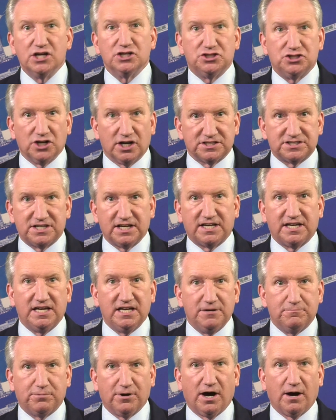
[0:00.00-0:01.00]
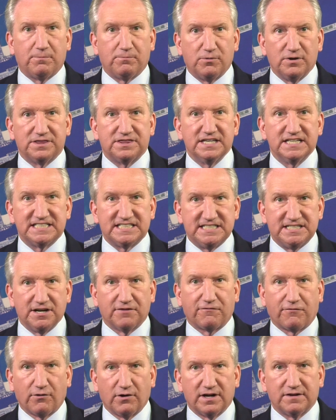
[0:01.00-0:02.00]
just to keep up with this
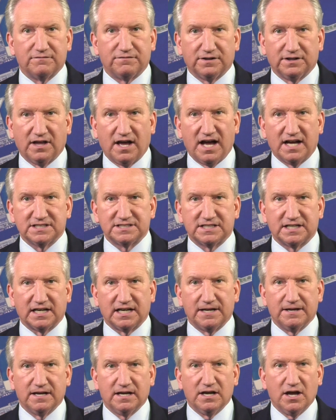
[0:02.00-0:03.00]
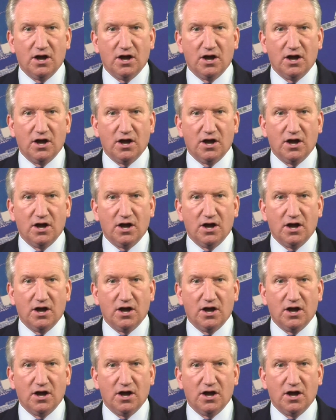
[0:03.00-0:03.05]
differing velocity.